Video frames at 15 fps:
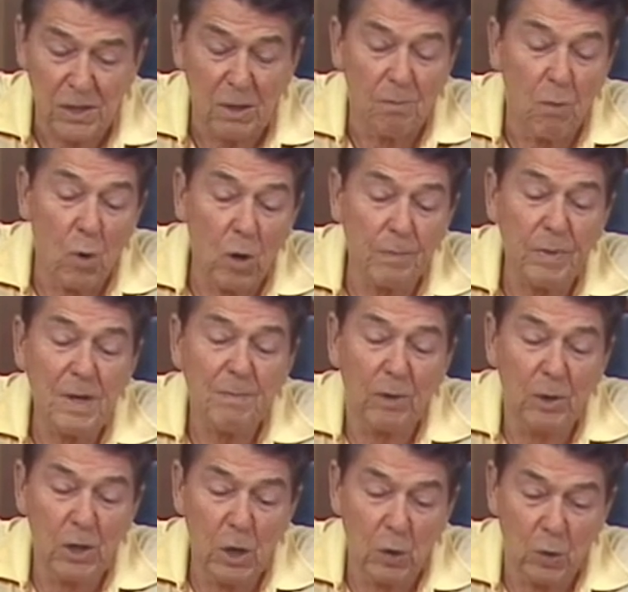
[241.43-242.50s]
The more
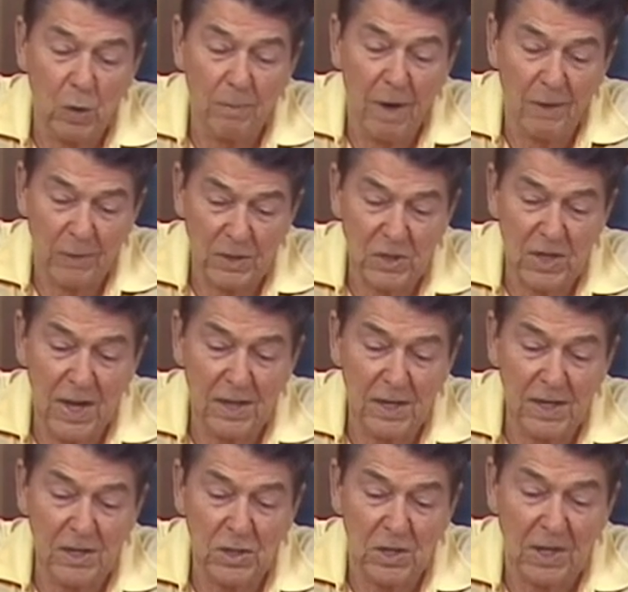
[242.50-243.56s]
people know about the
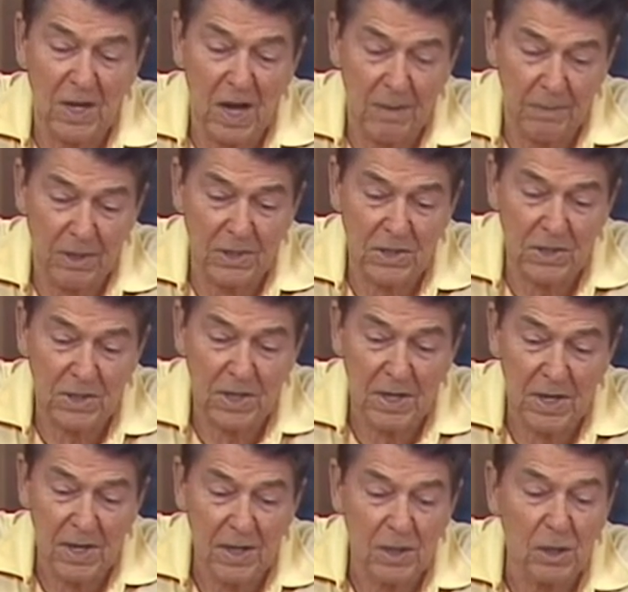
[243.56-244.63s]
Sandinista communists,
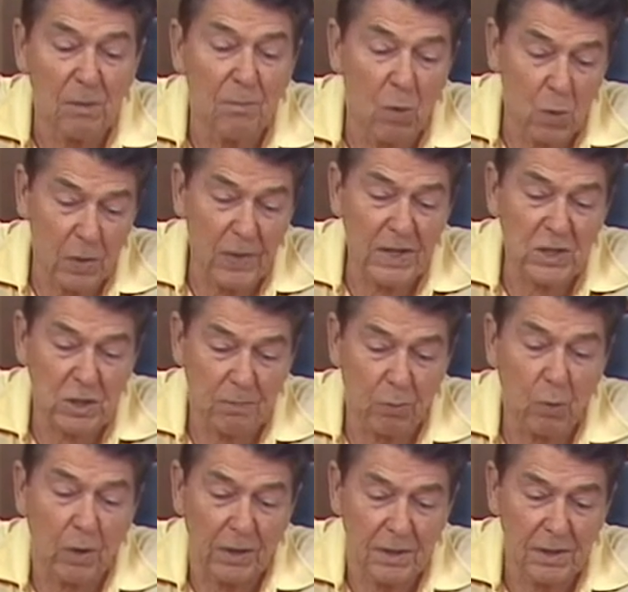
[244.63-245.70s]
the more they
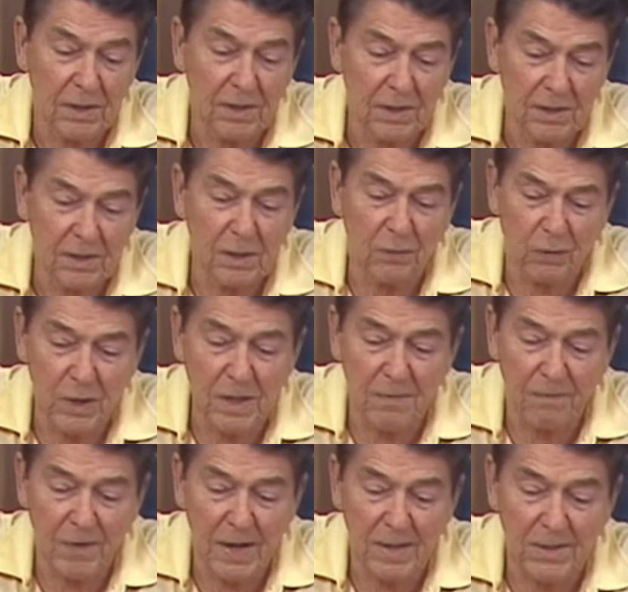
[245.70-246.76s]
support the
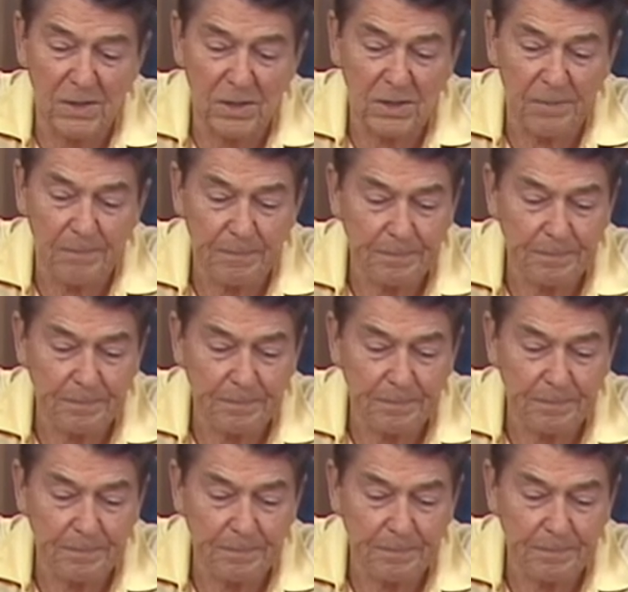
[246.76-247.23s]
freedom fighters.